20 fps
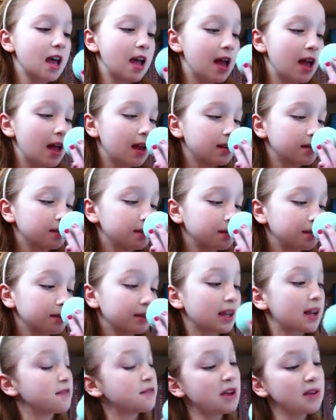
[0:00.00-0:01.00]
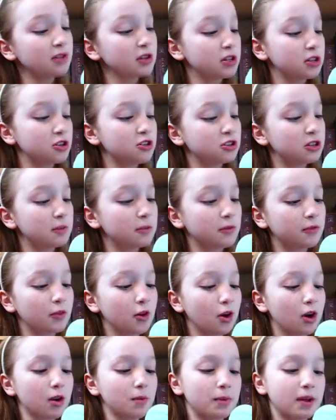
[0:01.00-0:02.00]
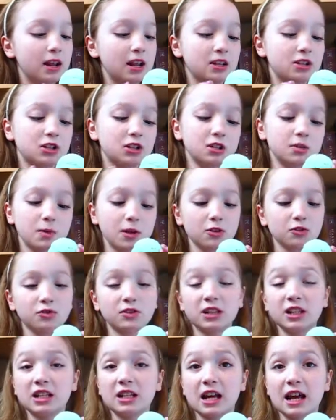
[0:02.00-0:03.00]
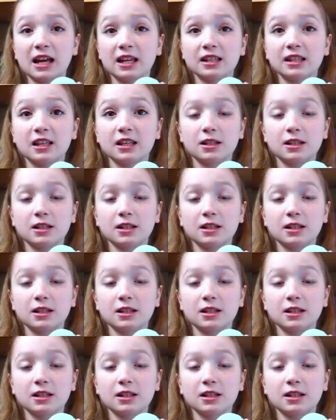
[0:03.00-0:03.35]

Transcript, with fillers: And I've never used it before, but it just smells really nice.